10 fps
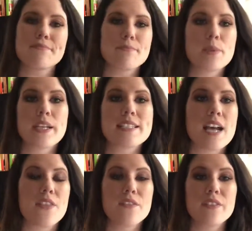brings
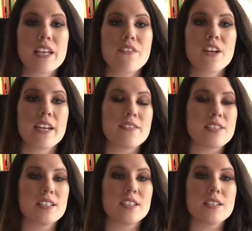out the flavor,
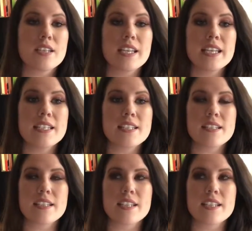gives it a little heat.